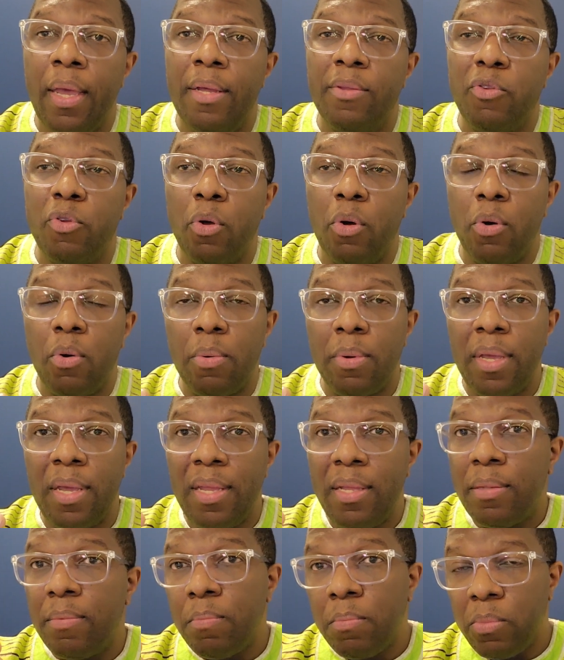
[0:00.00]
So
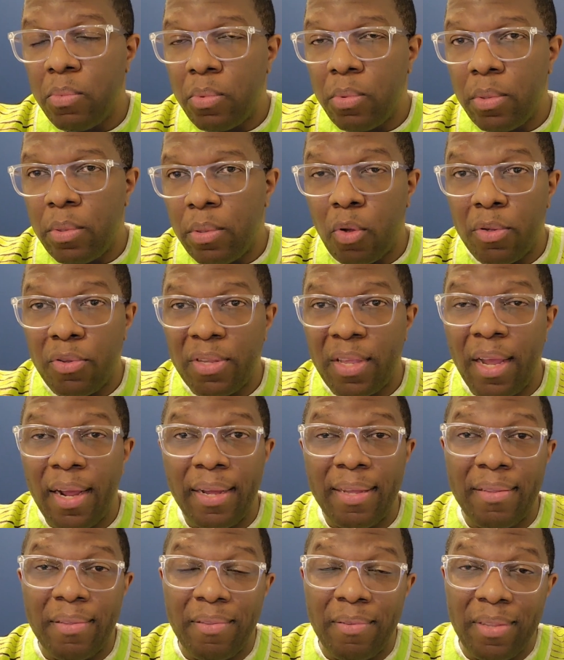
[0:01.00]
he
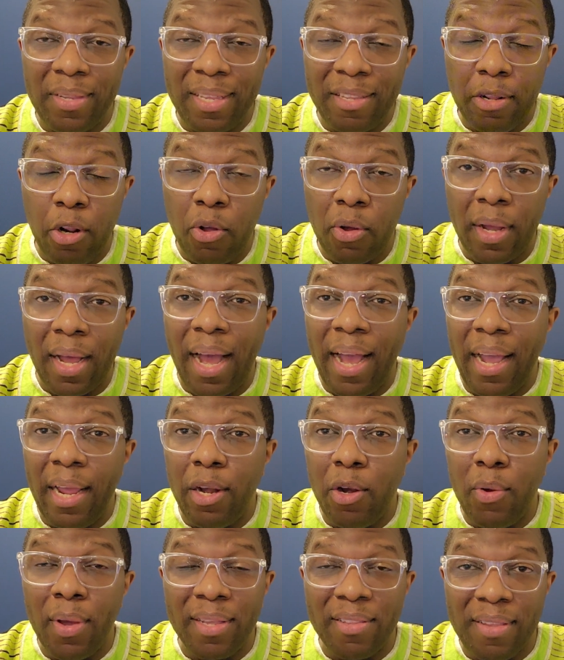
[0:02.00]
Solskjaer says, look, I
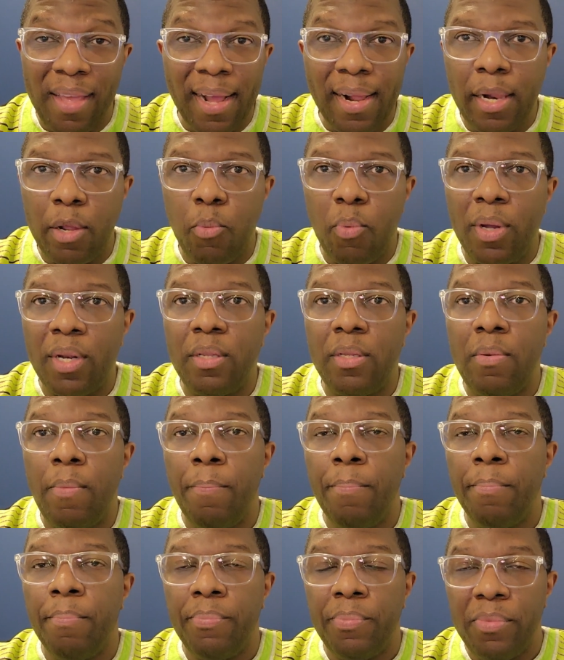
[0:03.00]
know exactly what
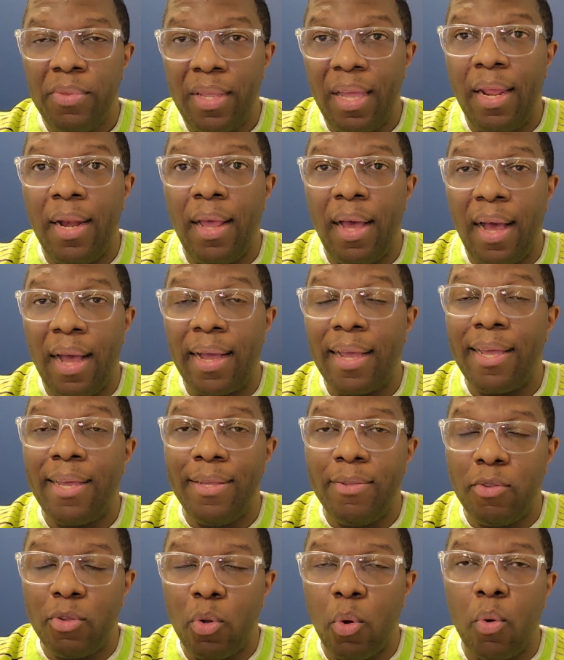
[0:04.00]
Ten Hag
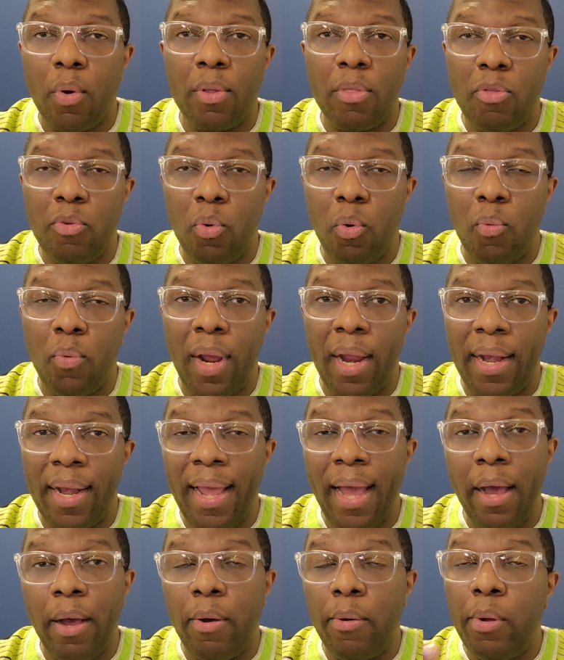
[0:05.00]
is going through right
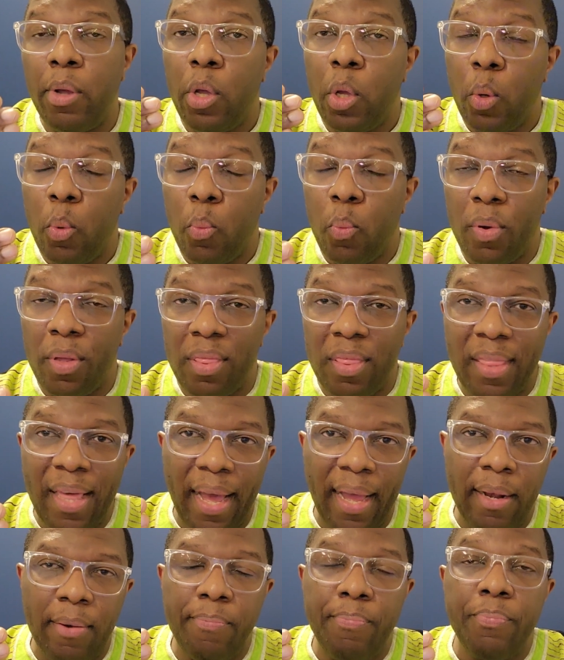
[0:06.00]
now with
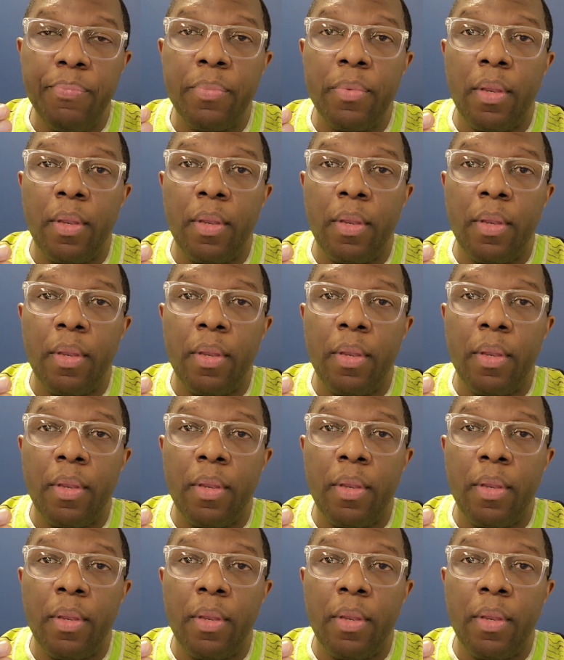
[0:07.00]
that